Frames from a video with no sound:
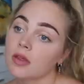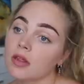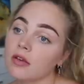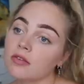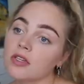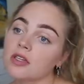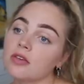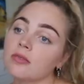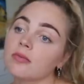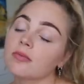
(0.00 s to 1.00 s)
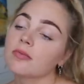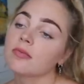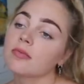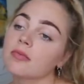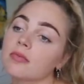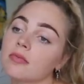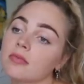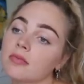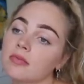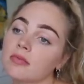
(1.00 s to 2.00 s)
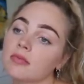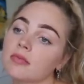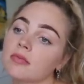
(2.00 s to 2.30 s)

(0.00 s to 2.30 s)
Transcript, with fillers: Love you too. I'm sorry that I had to fail.